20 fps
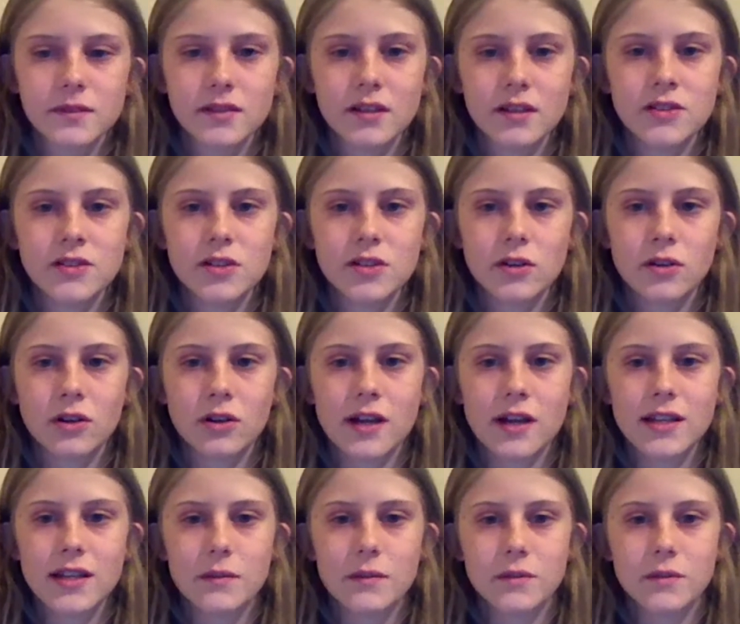And so her
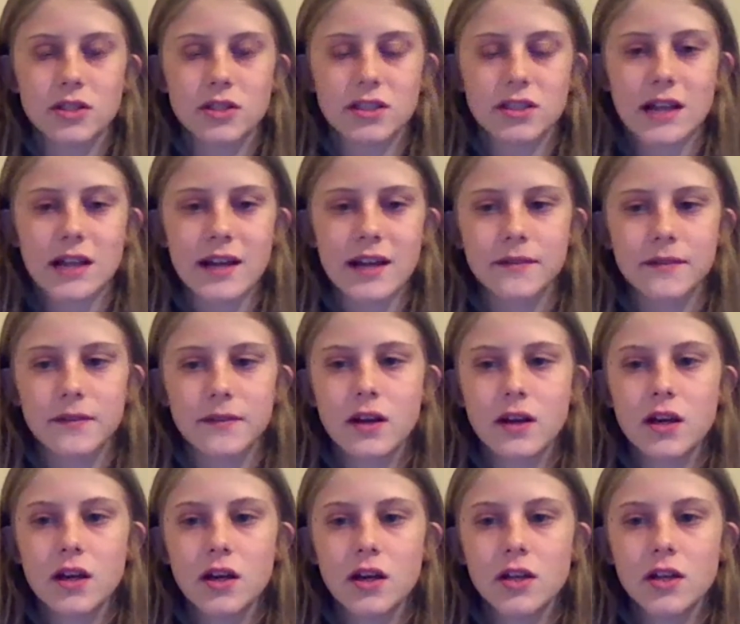idea was just kind of
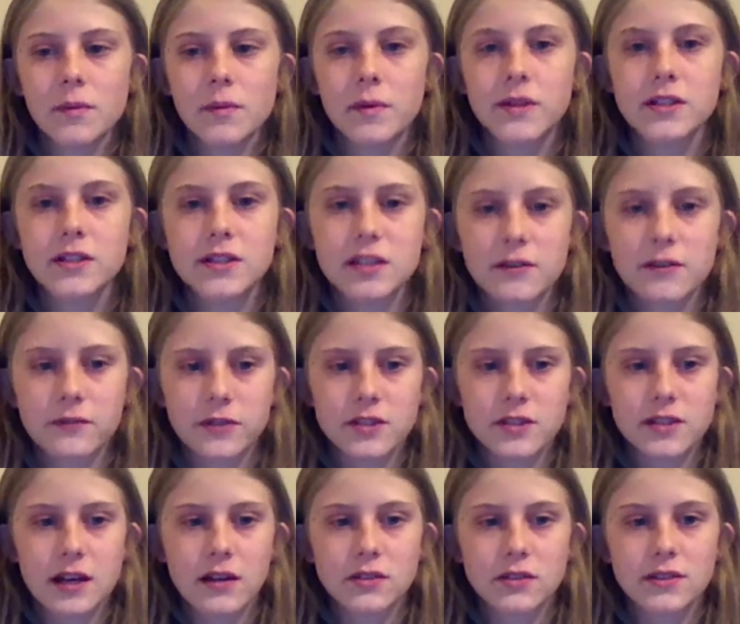to put this stuff for
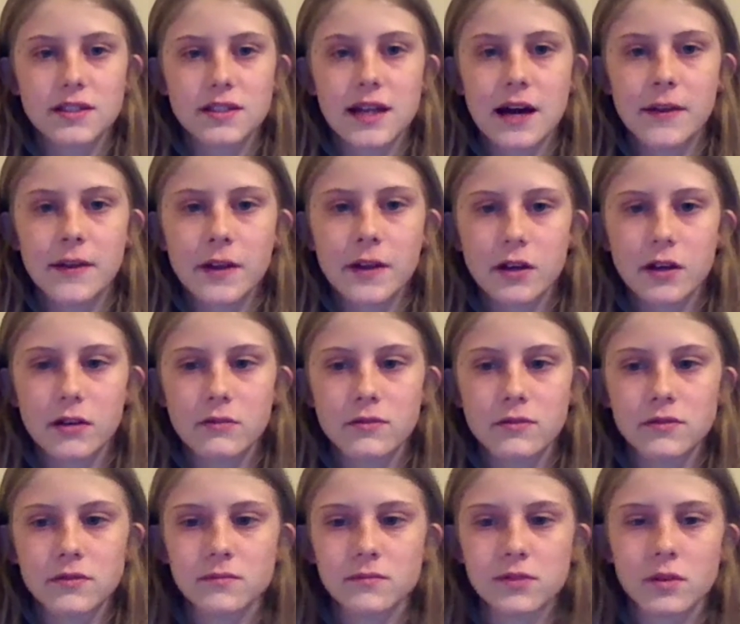sale and see how that
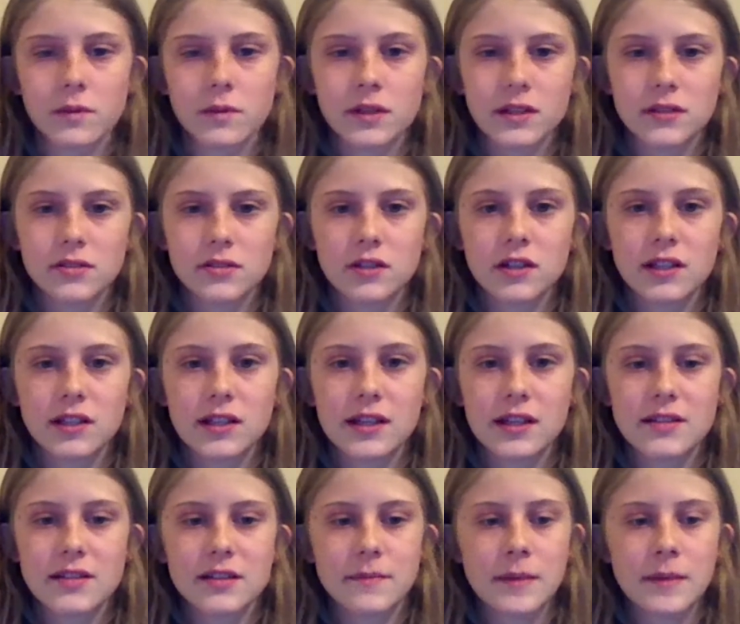goes. So we started to
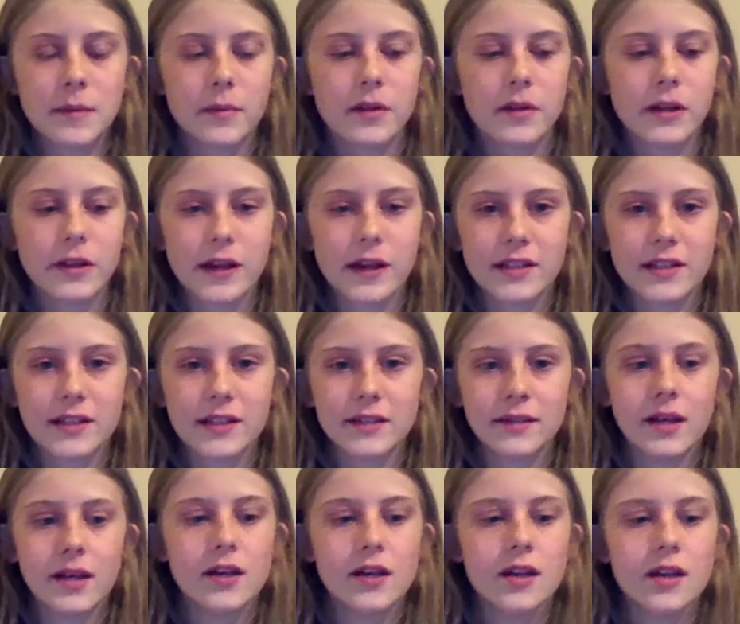get some people that liked it.
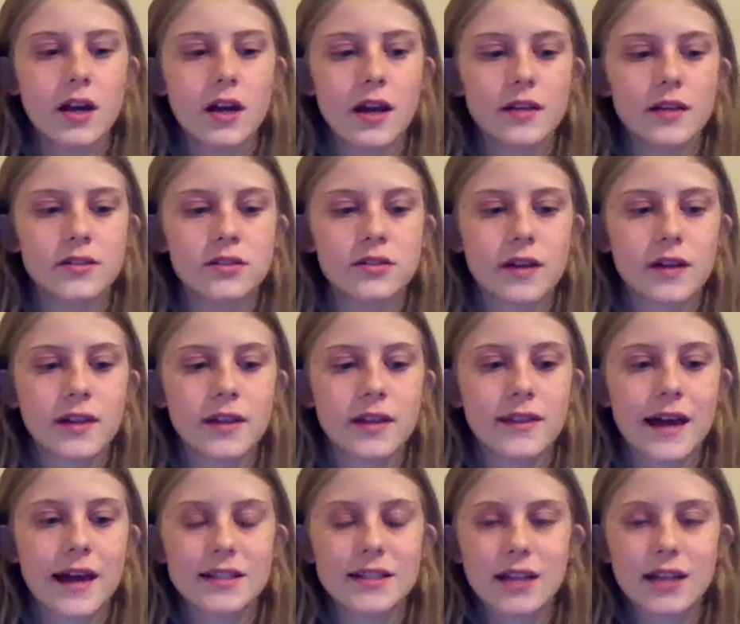And so I think
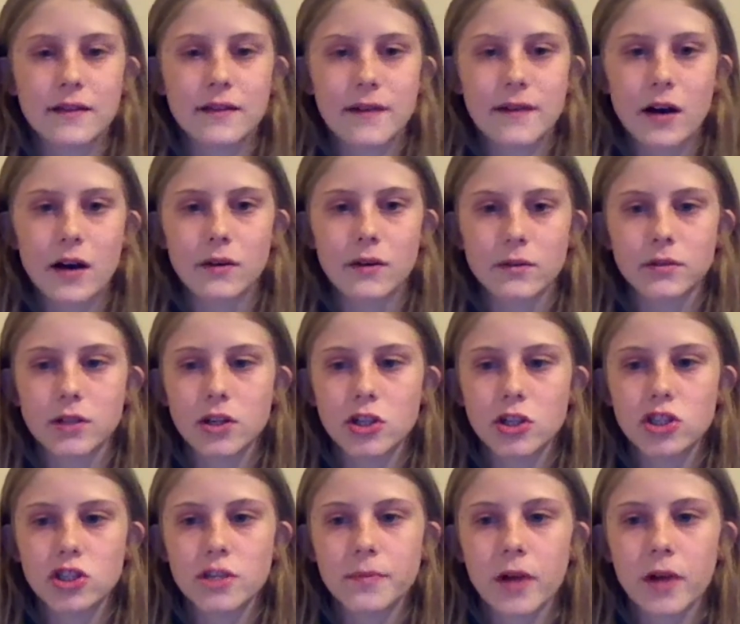that's kind of how
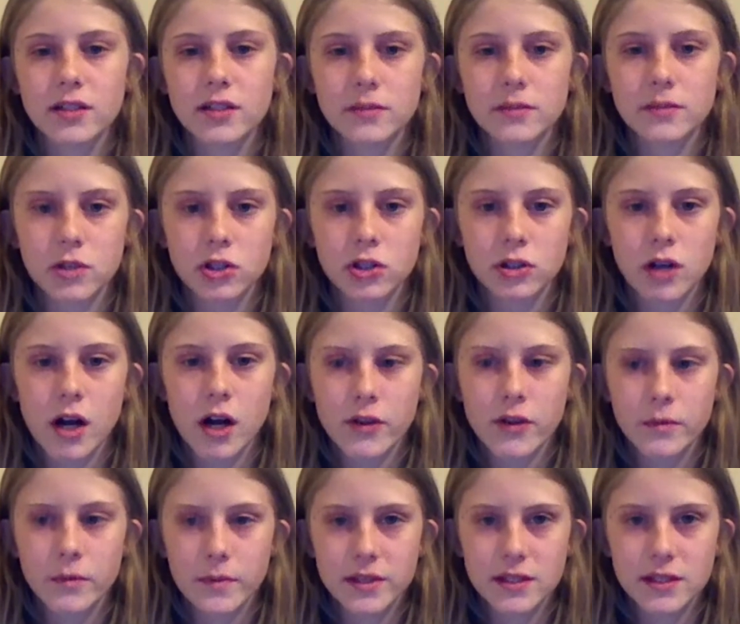she blossomed her
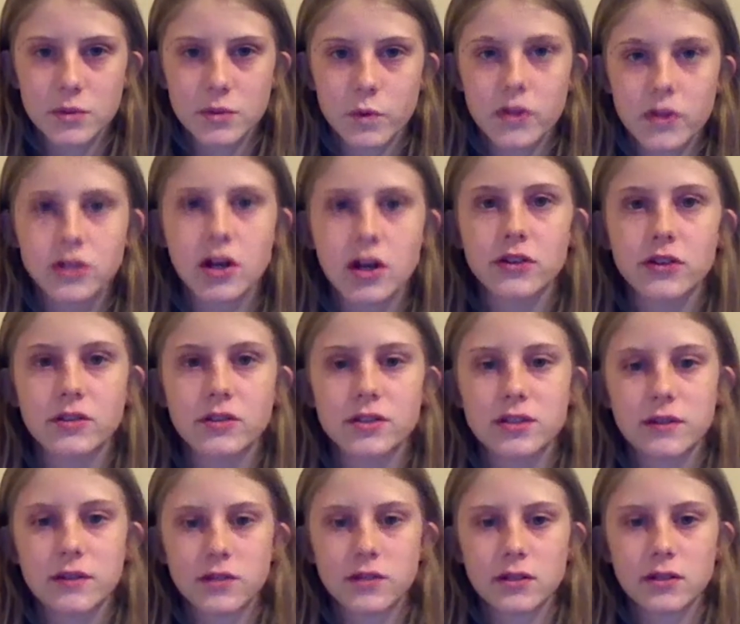other business with other
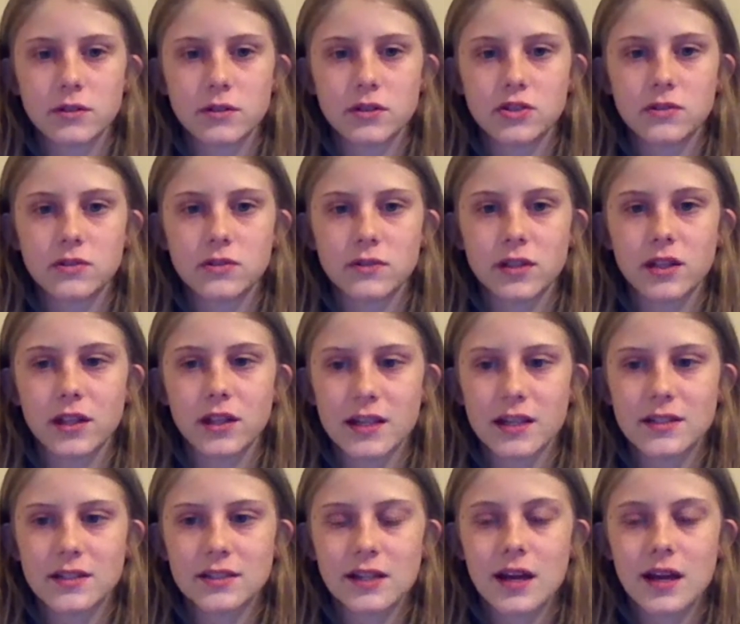stuff too, because she really
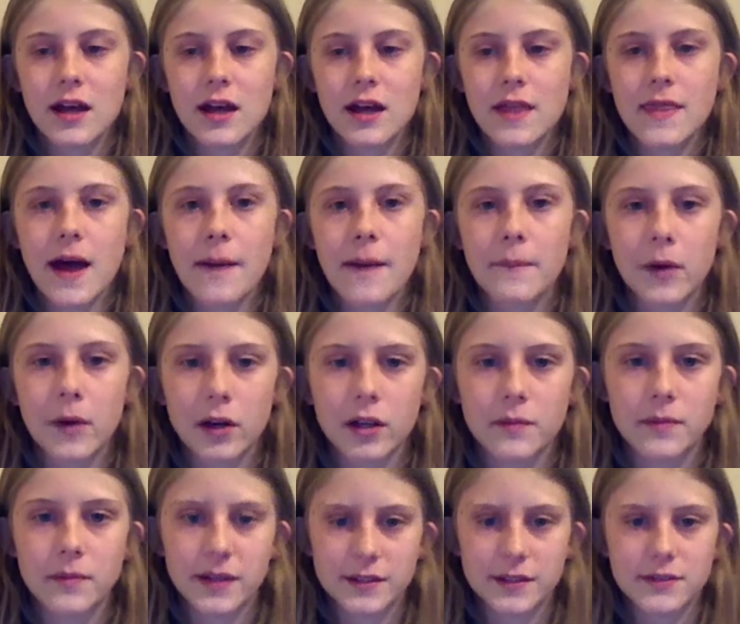likes that market
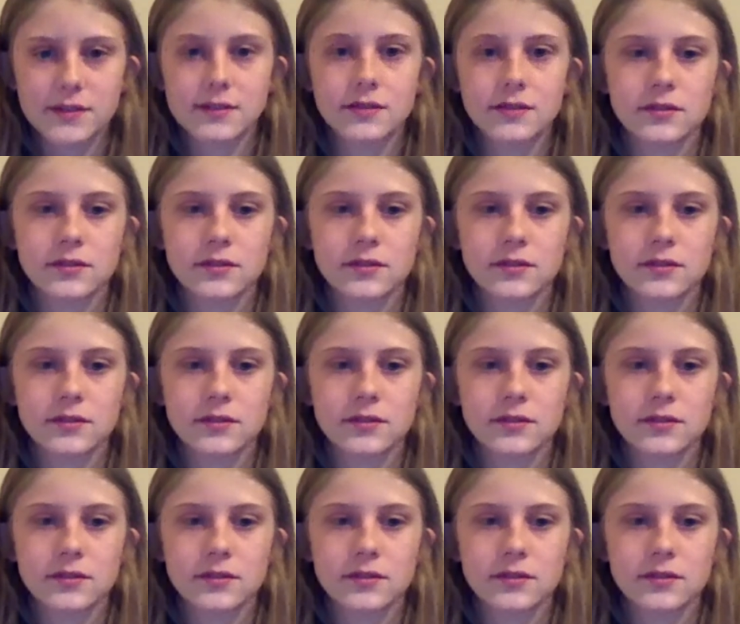base.